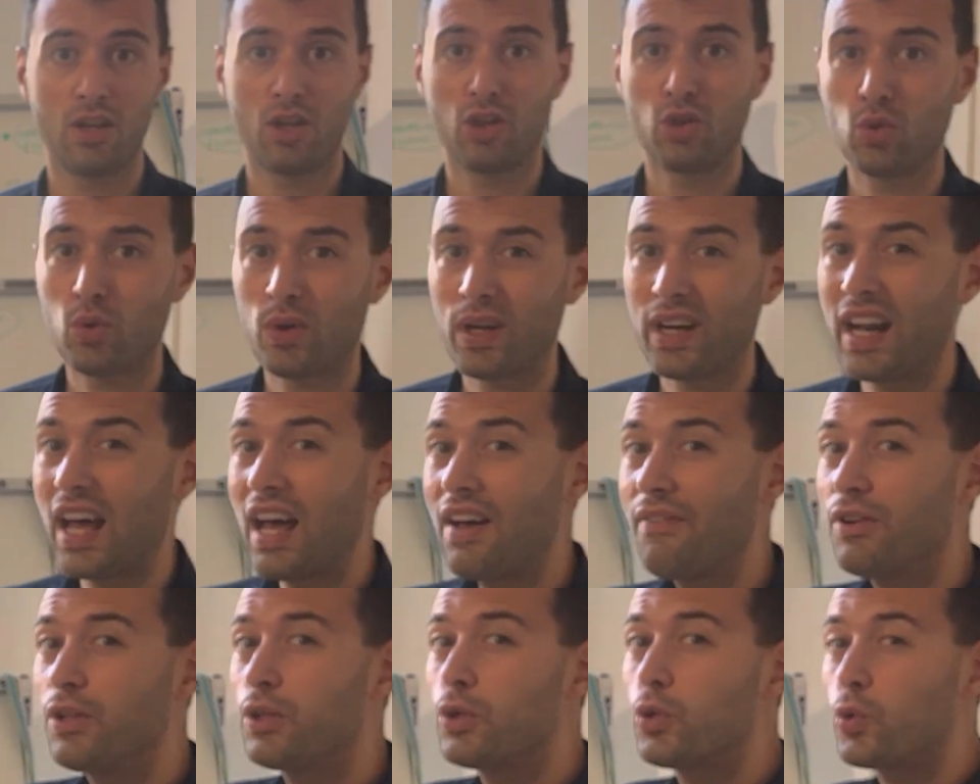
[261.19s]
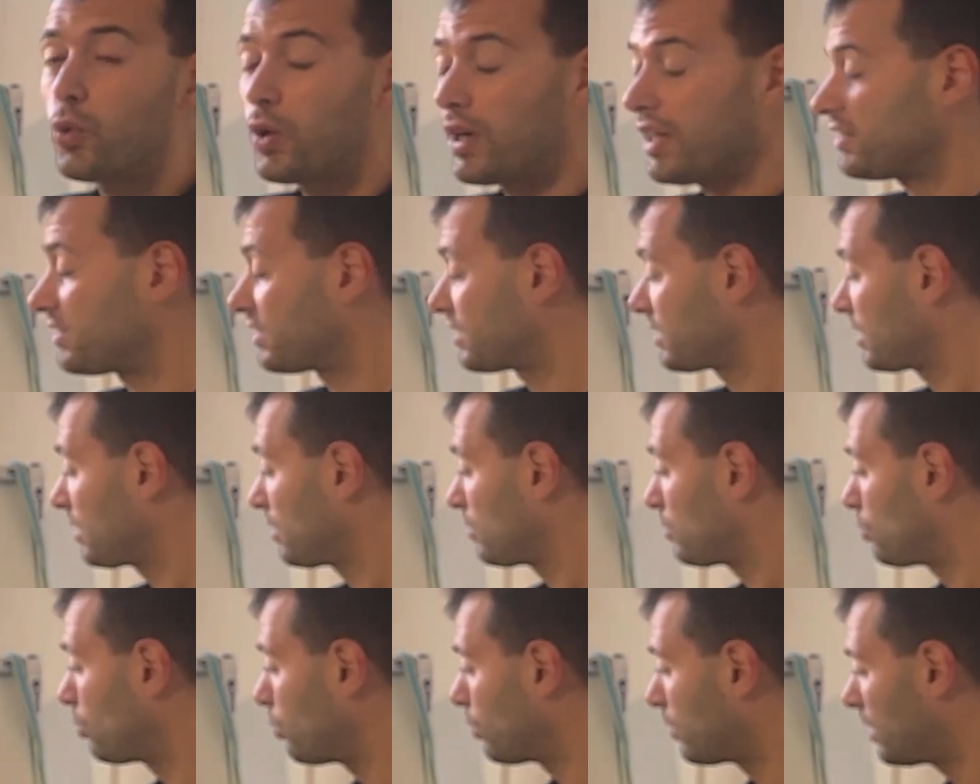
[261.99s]
you can even
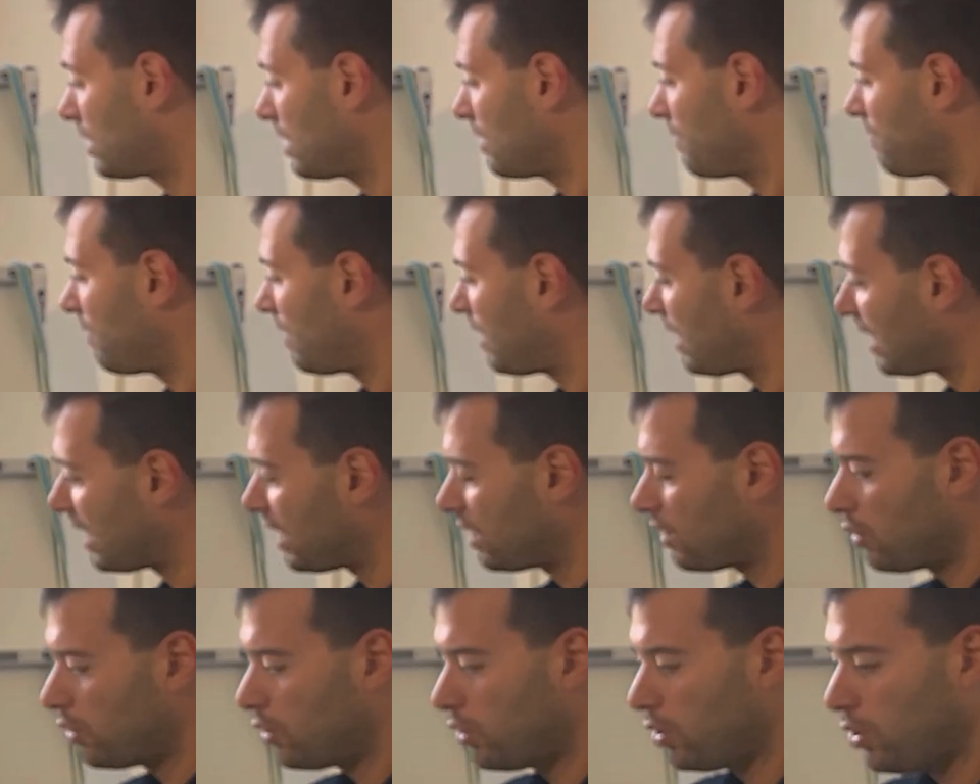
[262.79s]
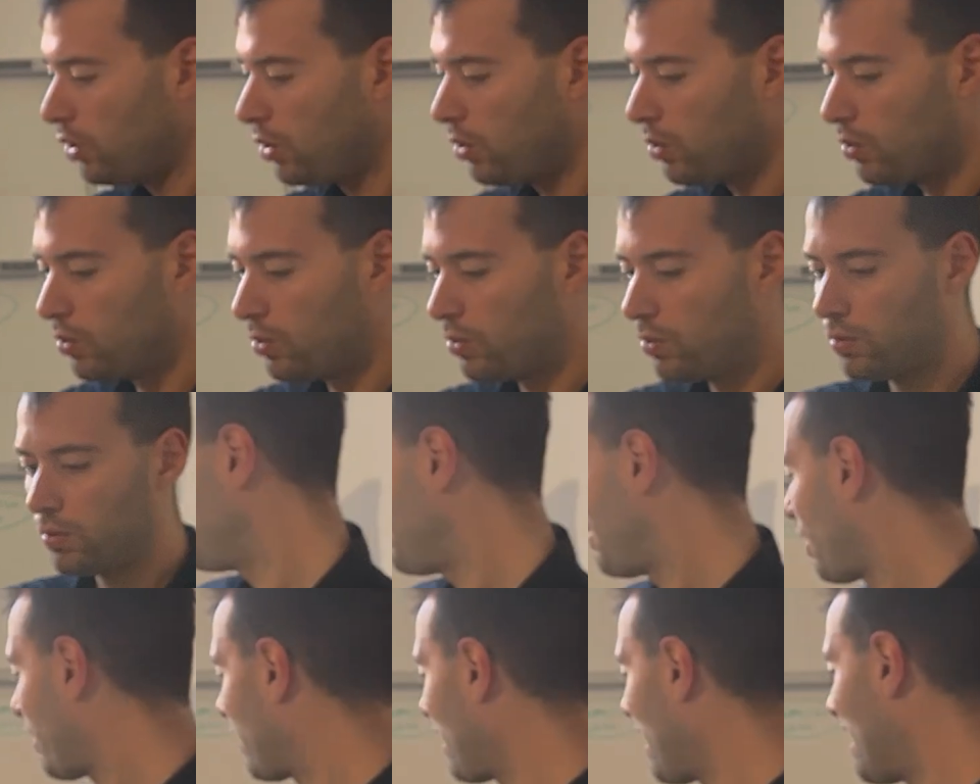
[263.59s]
risk to give a low,
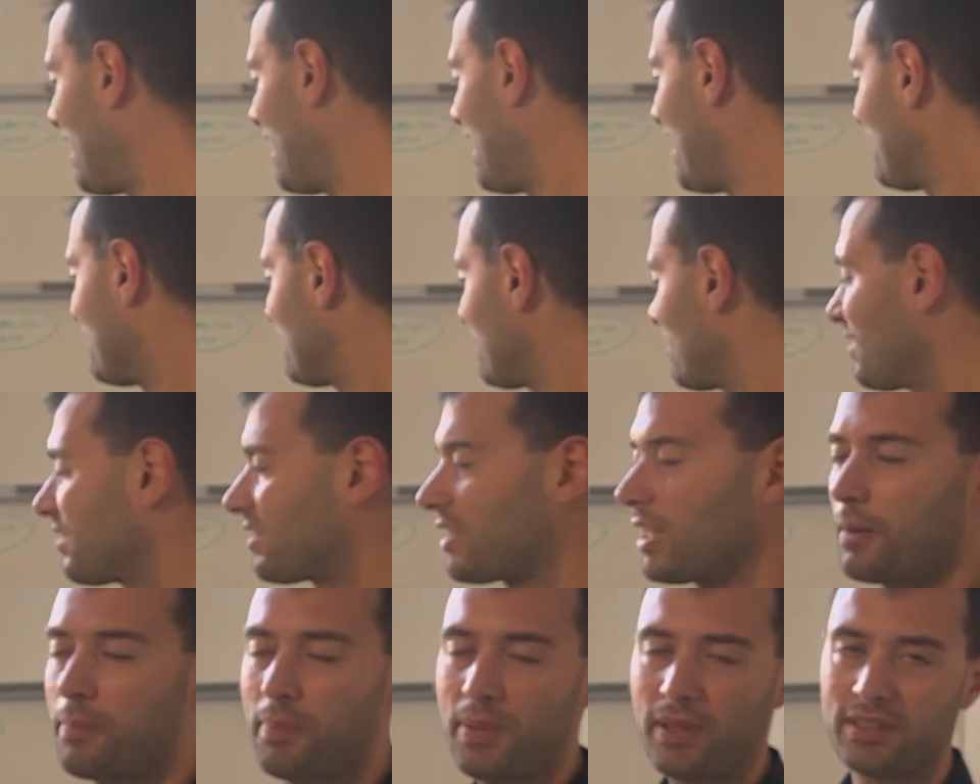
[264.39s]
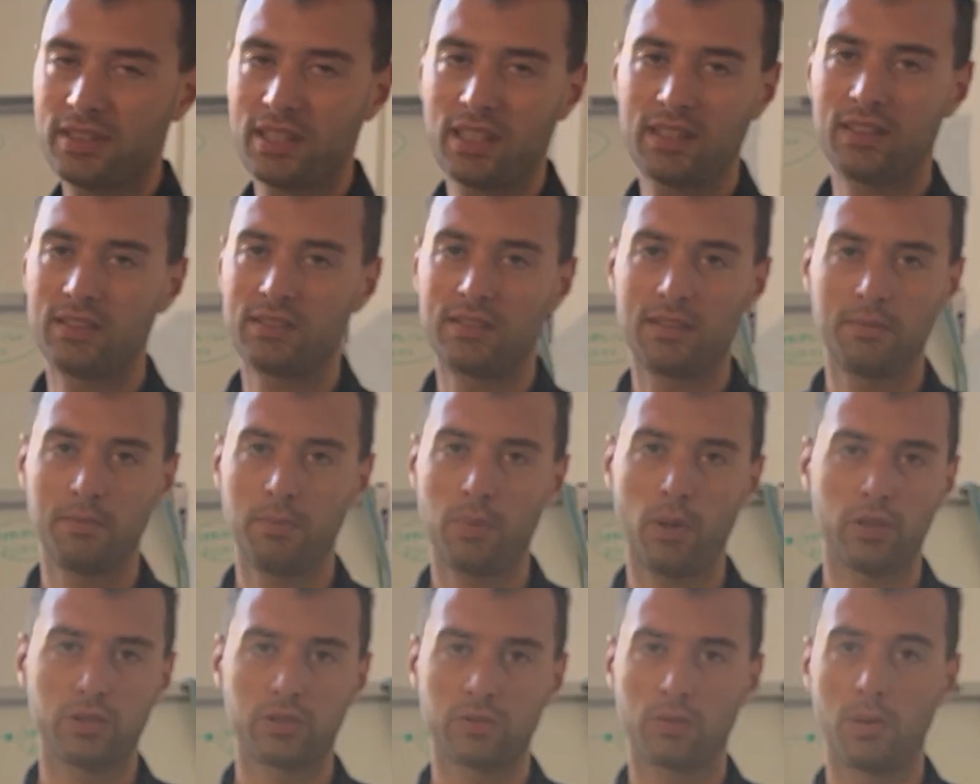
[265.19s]
okay, less than 10% it's
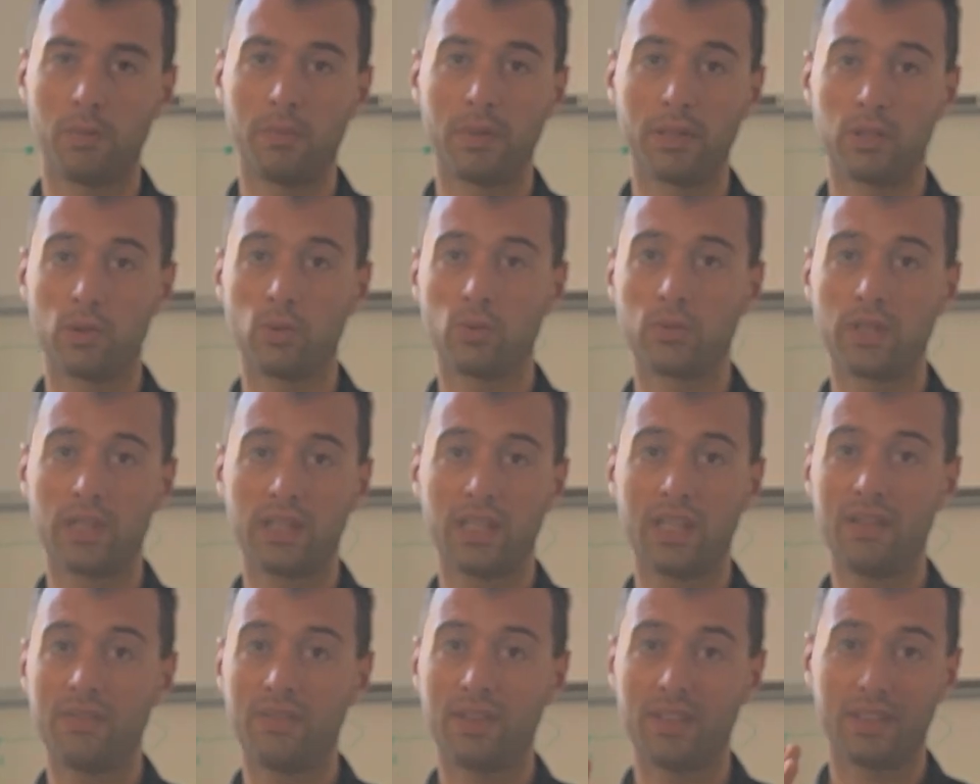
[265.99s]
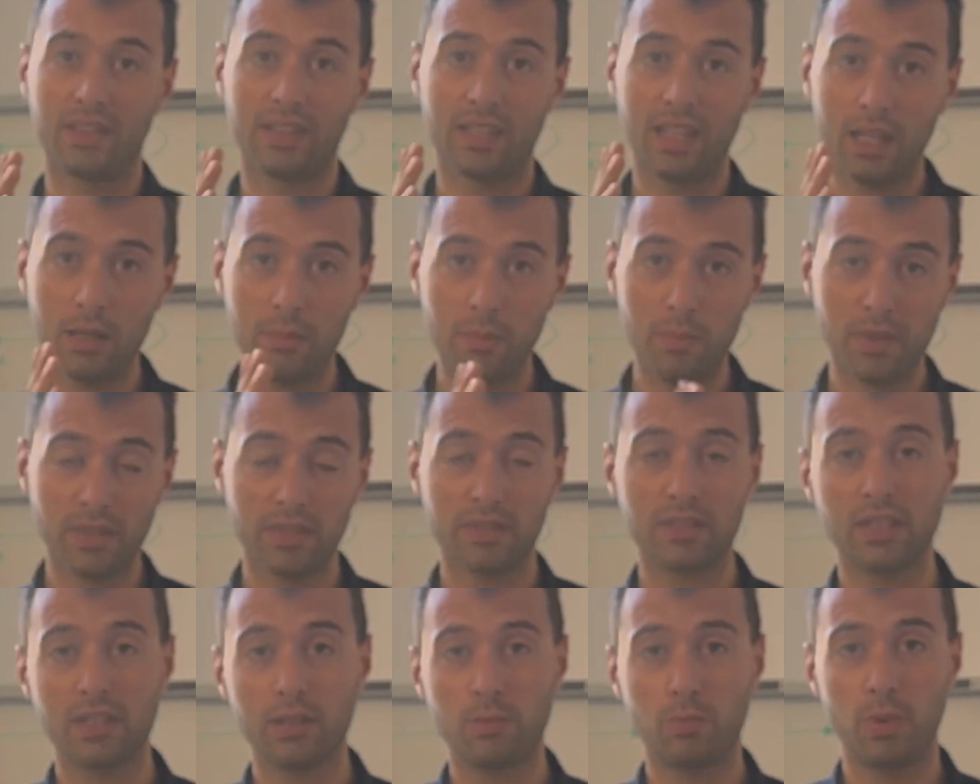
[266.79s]
impossible, but you can give a
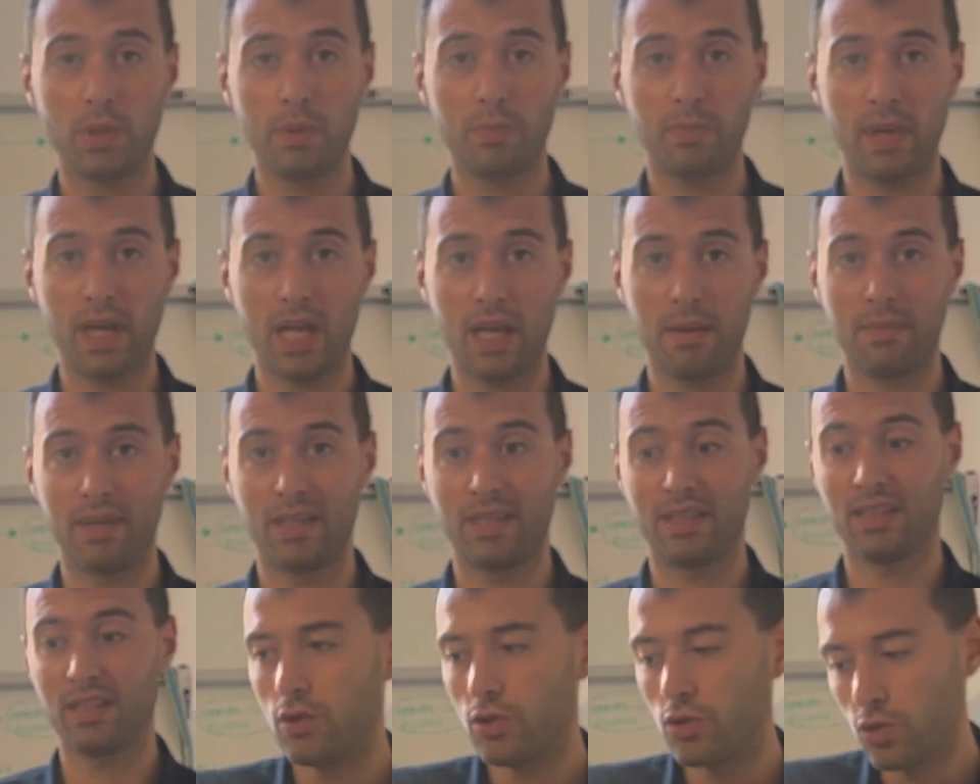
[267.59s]
10% prepayment.